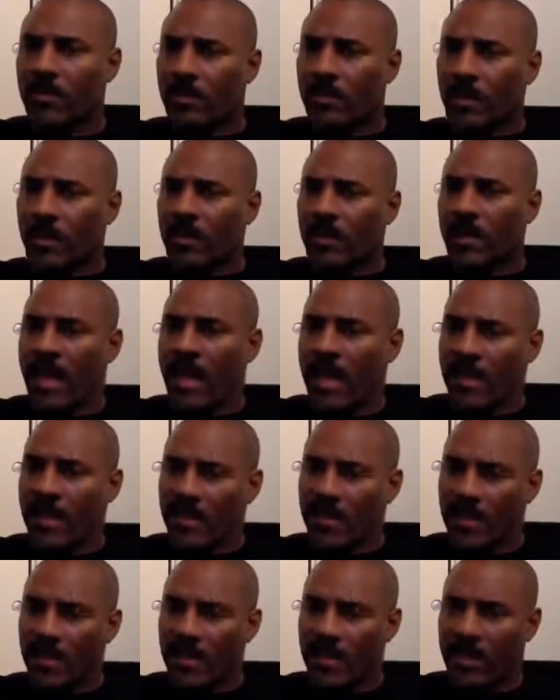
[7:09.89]
to blunt the
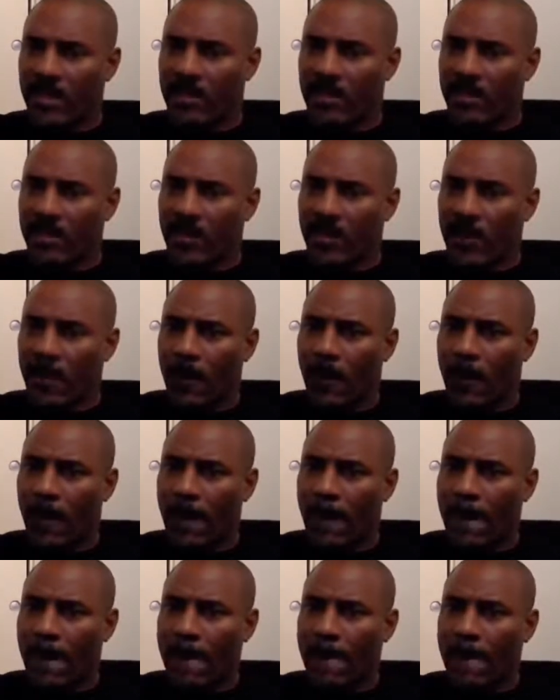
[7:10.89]
aftertaste.
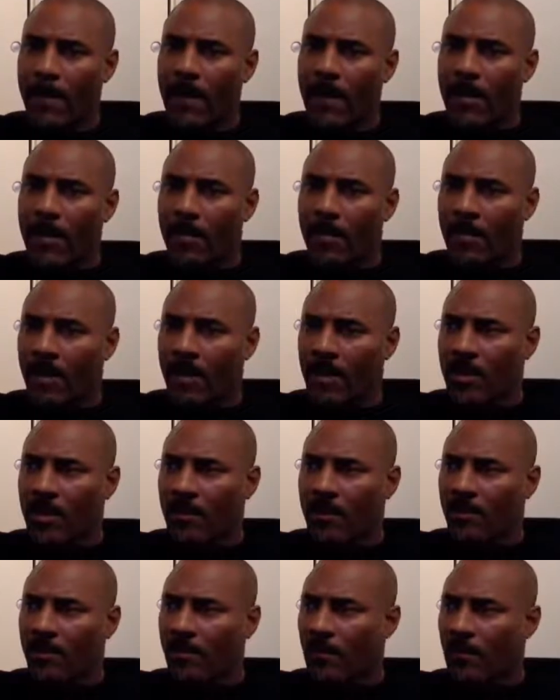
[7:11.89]

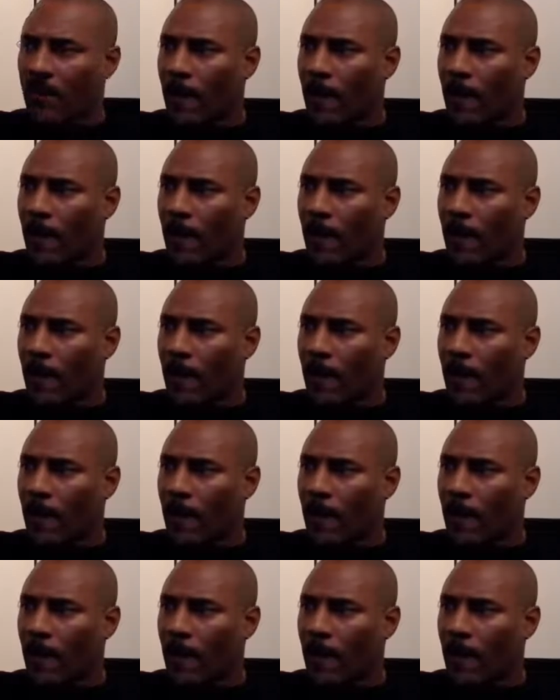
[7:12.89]
But